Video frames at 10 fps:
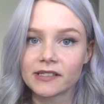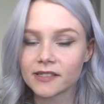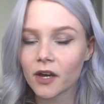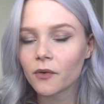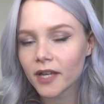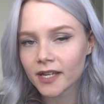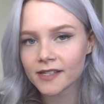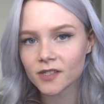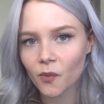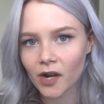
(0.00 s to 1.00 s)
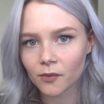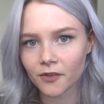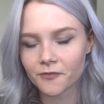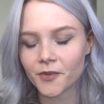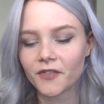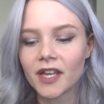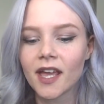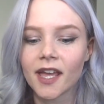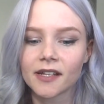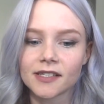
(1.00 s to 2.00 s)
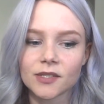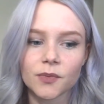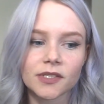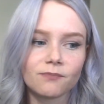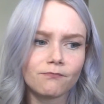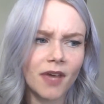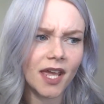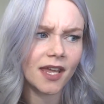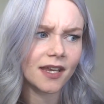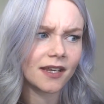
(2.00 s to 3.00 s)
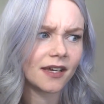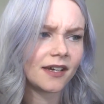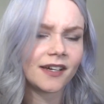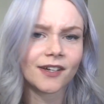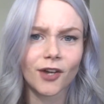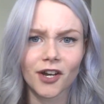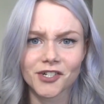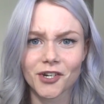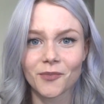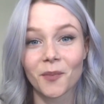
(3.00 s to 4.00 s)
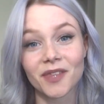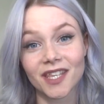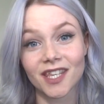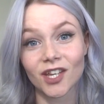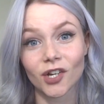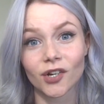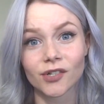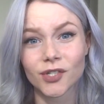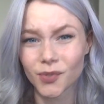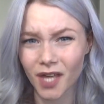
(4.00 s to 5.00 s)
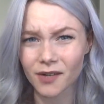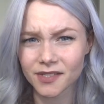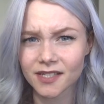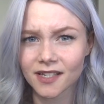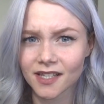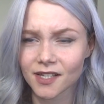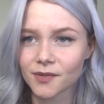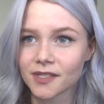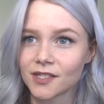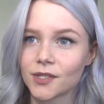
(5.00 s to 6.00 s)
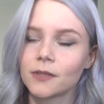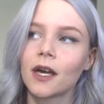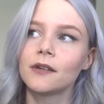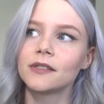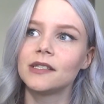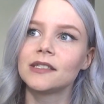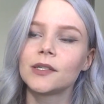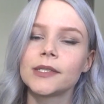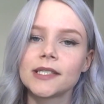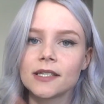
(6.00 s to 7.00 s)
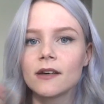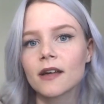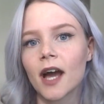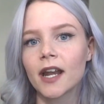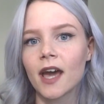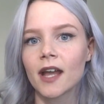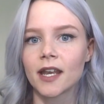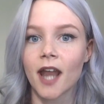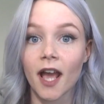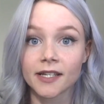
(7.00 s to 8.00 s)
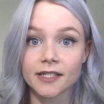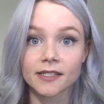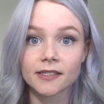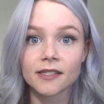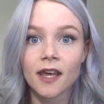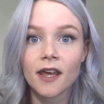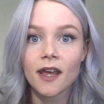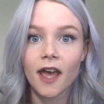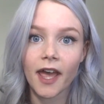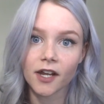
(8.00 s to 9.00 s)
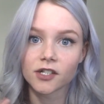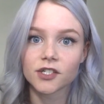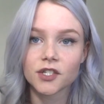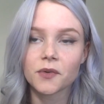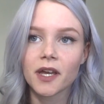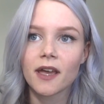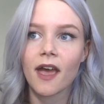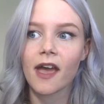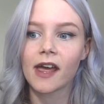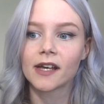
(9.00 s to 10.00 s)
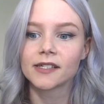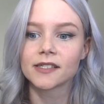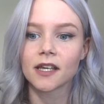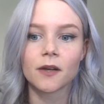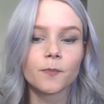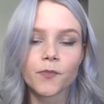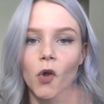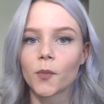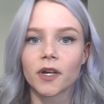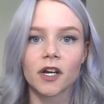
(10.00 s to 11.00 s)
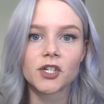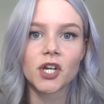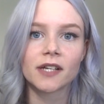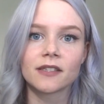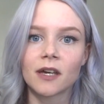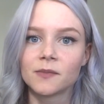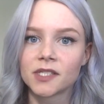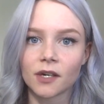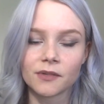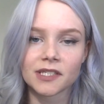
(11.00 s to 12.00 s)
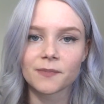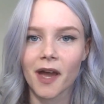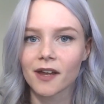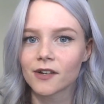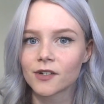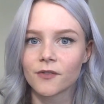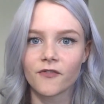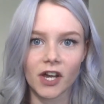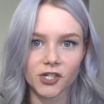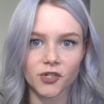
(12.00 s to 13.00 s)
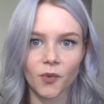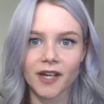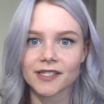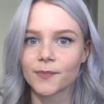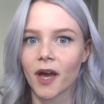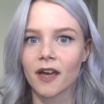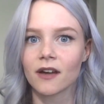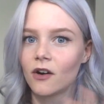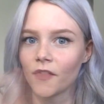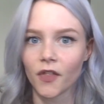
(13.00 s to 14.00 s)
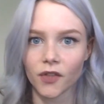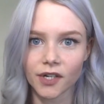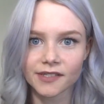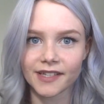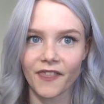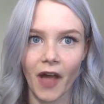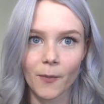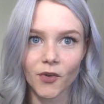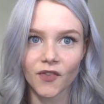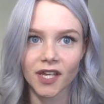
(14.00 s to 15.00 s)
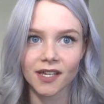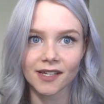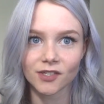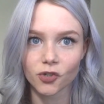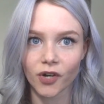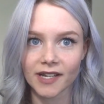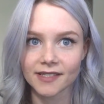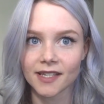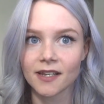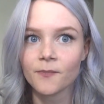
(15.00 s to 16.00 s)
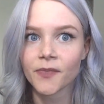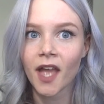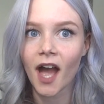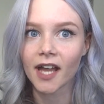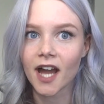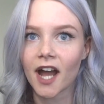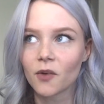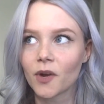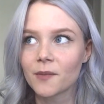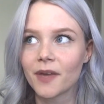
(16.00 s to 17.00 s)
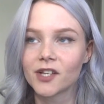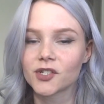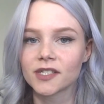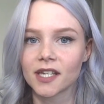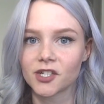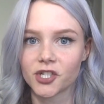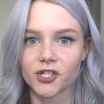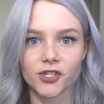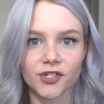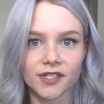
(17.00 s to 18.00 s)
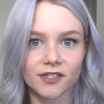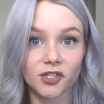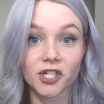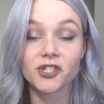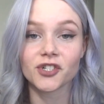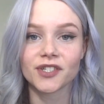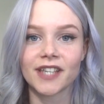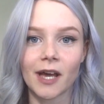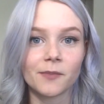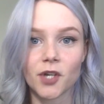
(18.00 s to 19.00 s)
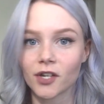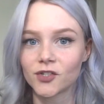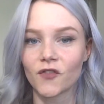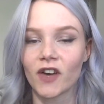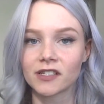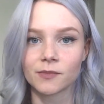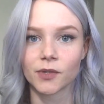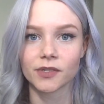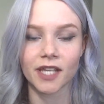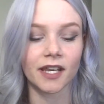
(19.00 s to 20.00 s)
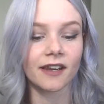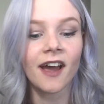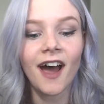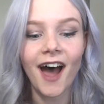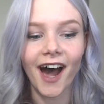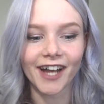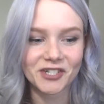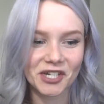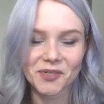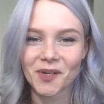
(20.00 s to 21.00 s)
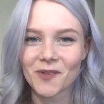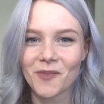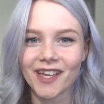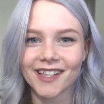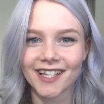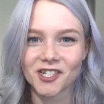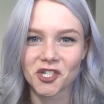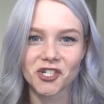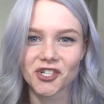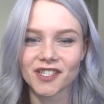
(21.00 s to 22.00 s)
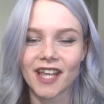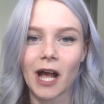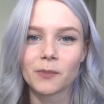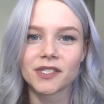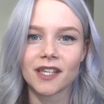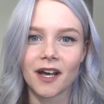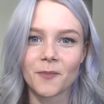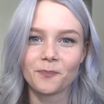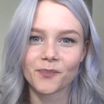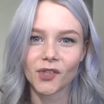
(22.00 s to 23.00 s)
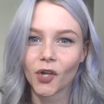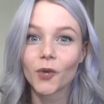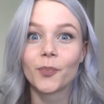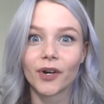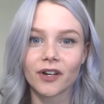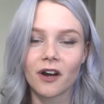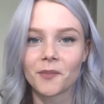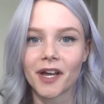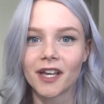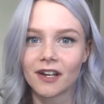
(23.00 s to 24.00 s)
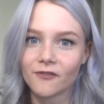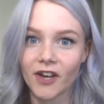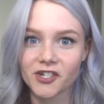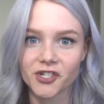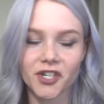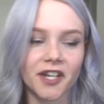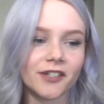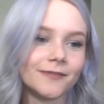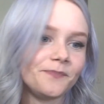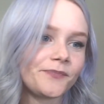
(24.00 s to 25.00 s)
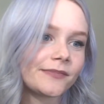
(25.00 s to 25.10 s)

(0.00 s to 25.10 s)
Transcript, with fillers: So it is a werewolf movie, and this was made, gosh, I don't remember the year, 2000? I think it was in 2000. So it still kind of had a 90s air to it, and oh my gosh, guys, I'm so inspired fashion-wise by all the looks in that movie. It's crazy. I kind of want to make just like a Ginger Snap. I'm talking so fast, I'm so excited. I just want to make like a Ginger Snaps lookbook on my fashion channel.